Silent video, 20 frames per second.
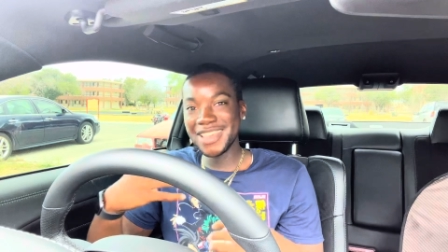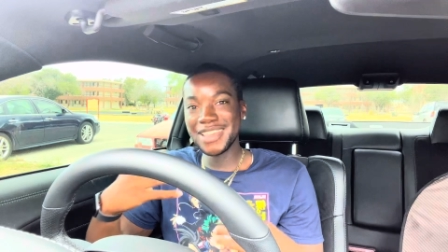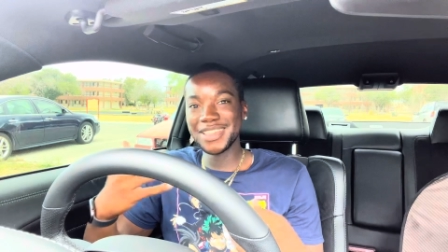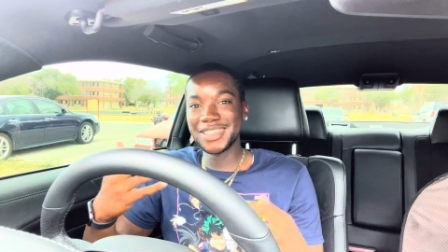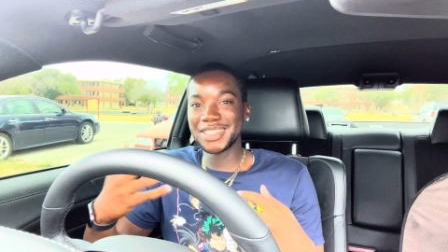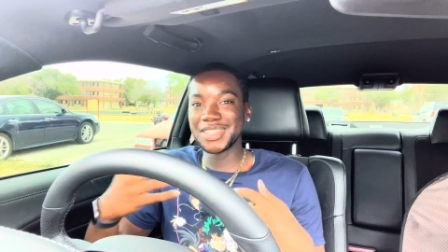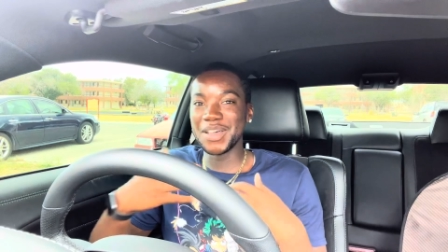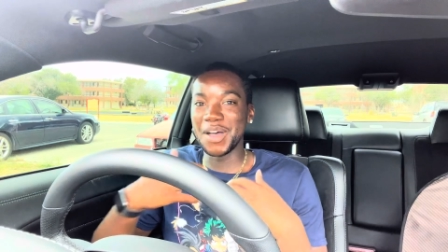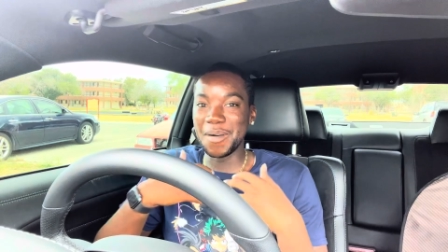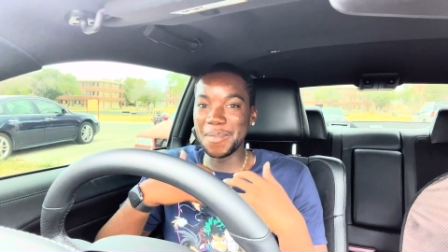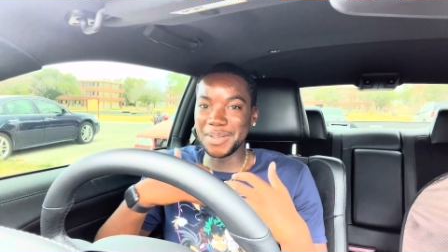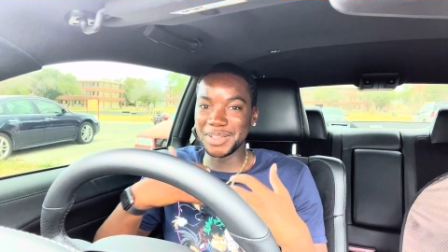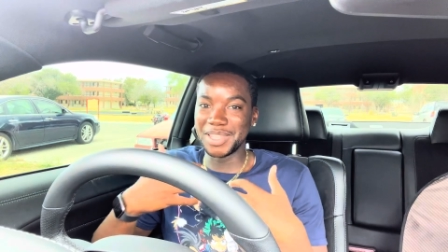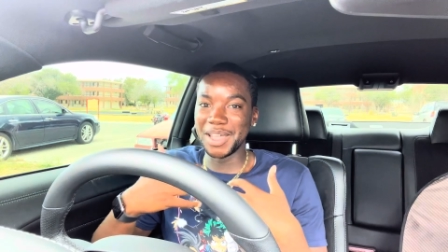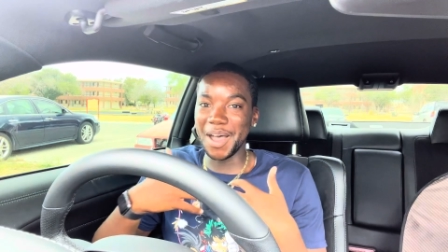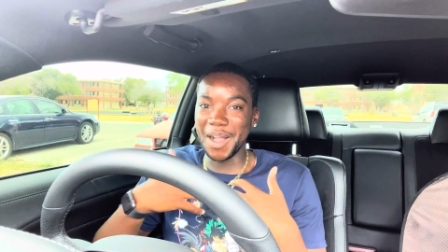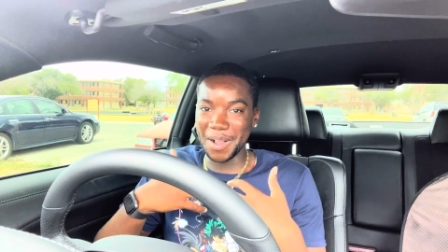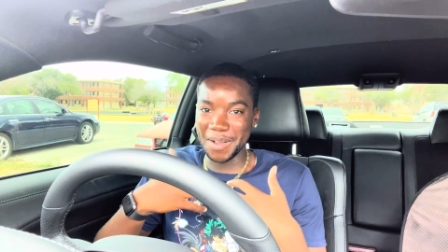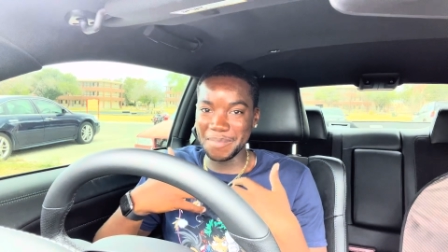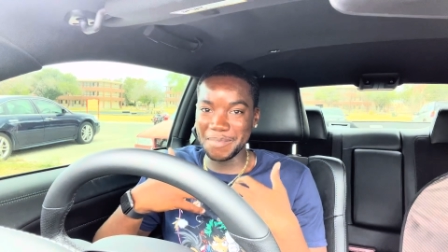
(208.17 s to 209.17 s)
so I'm gonna
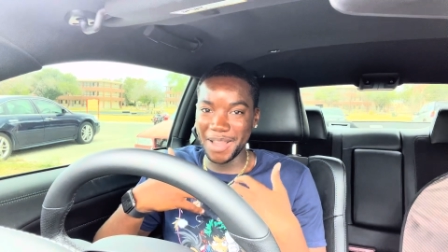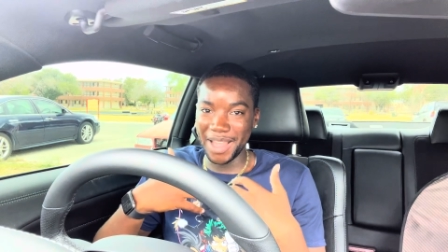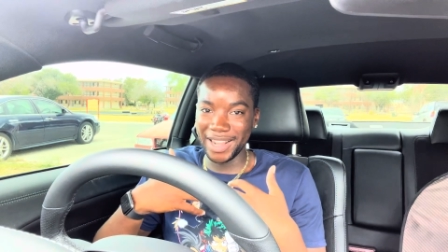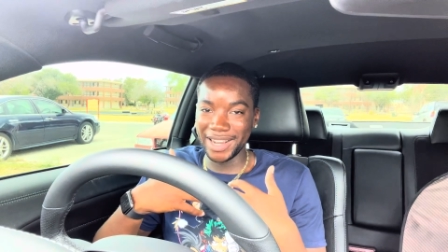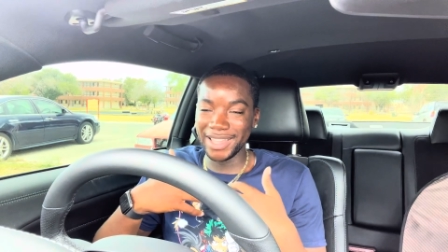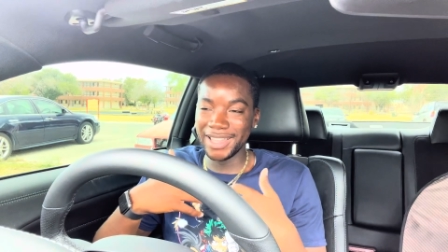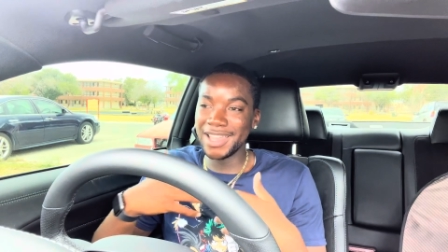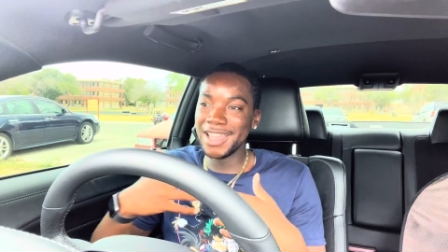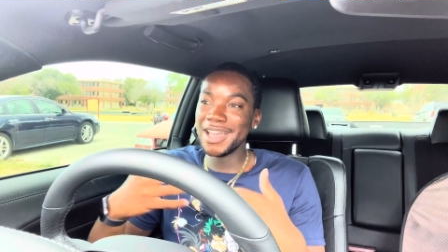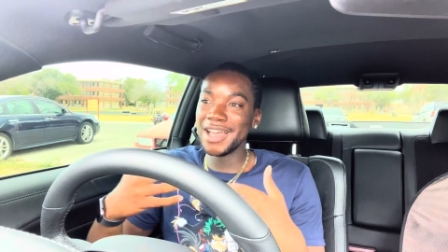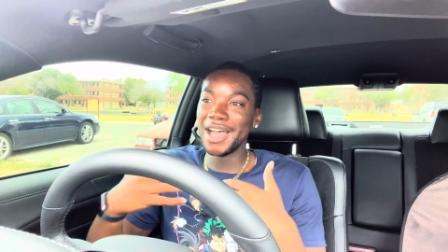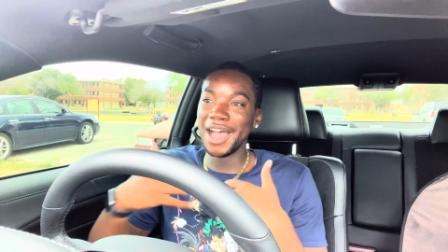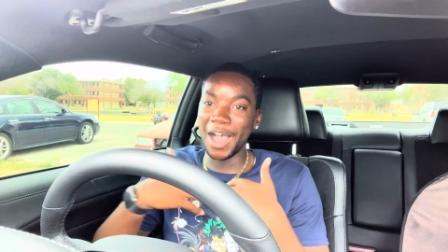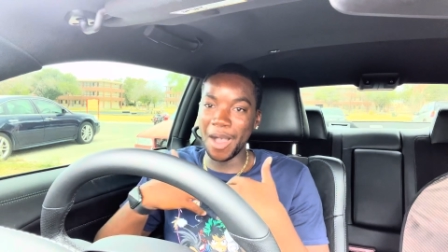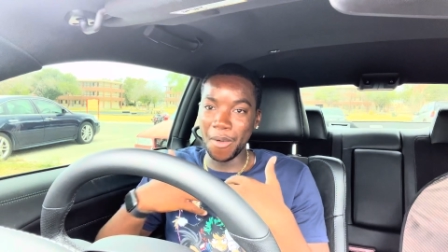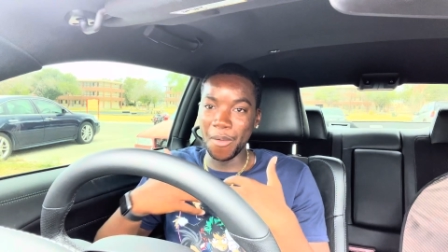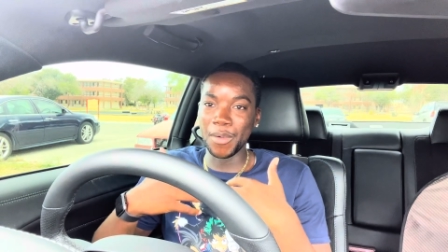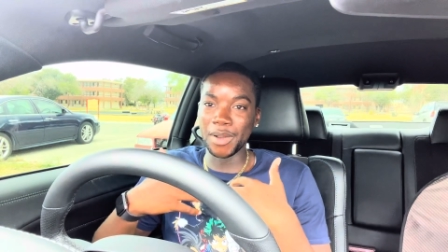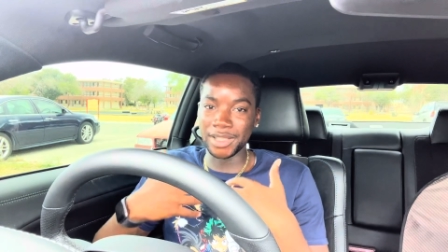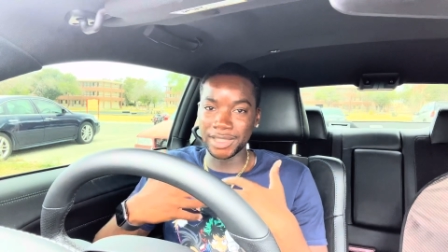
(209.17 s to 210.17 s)
talk about it
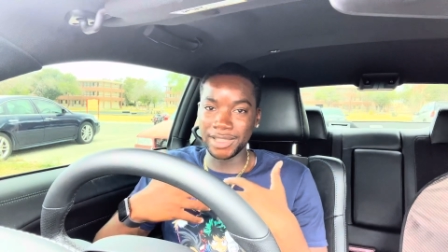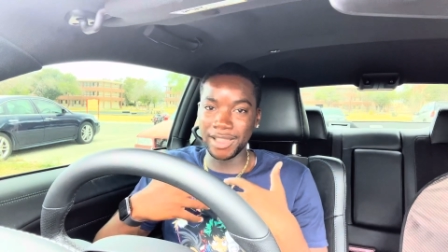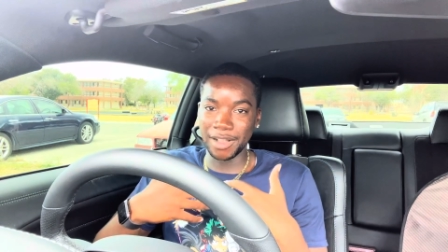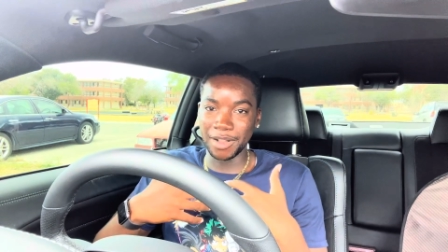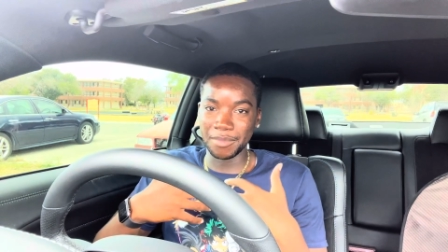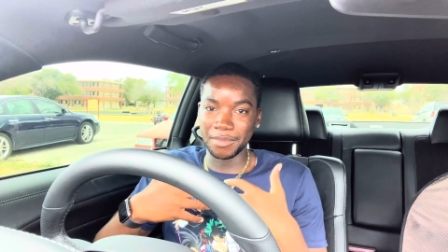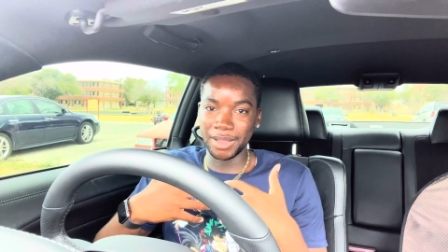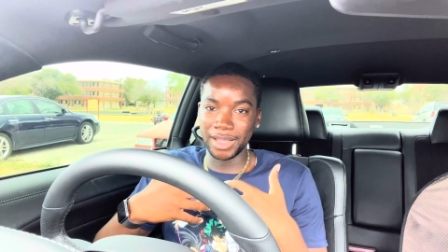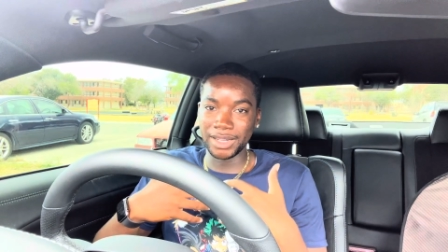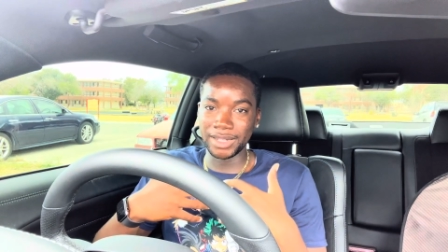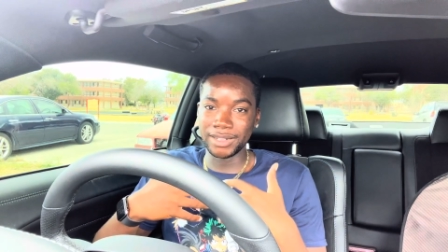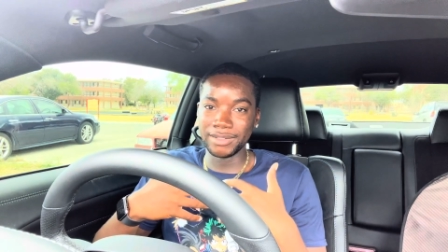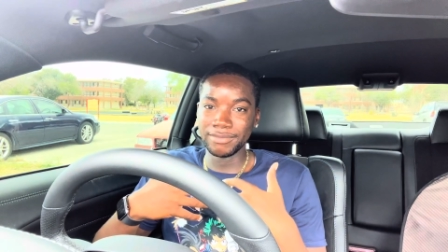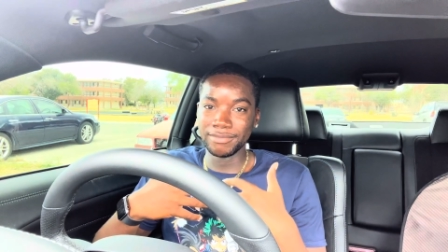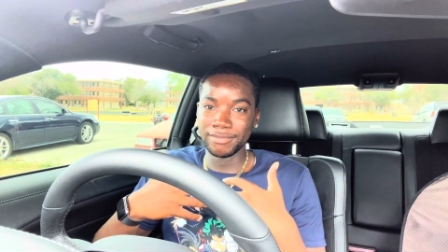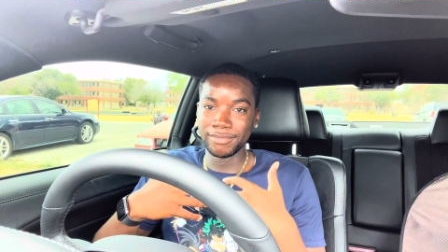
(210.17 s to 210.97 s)
how I wanna talk about it.